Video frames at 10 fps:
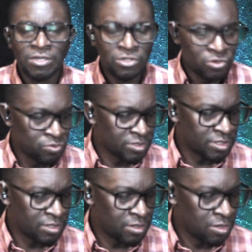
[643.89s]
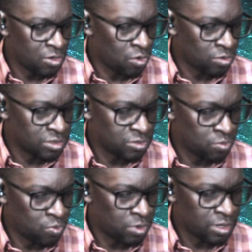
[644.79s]
using God's
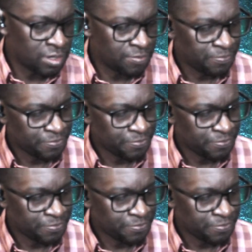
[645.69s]
word.